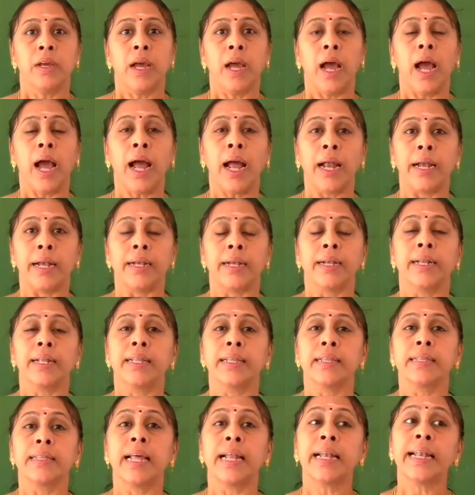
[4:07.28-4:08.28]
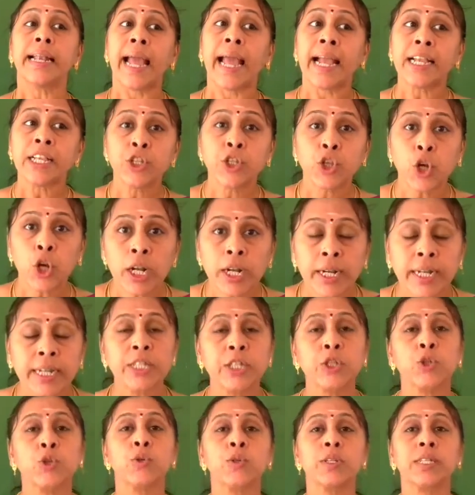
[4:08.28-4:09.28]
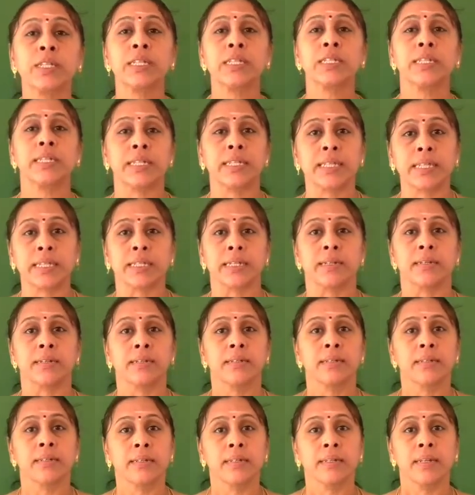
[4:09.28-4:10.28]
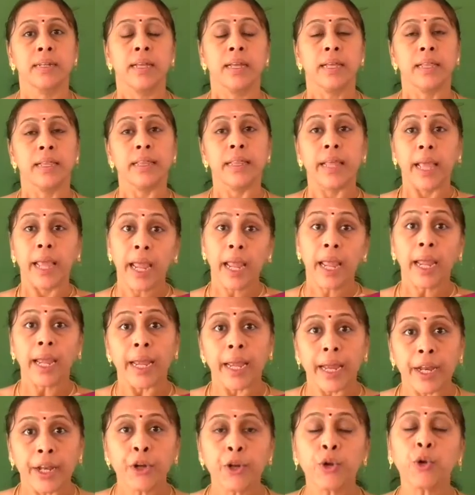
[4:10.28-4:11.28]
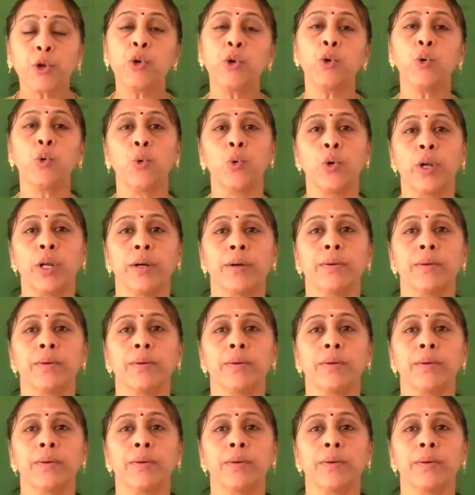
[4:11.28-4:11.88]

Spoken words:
And the natural resources, they include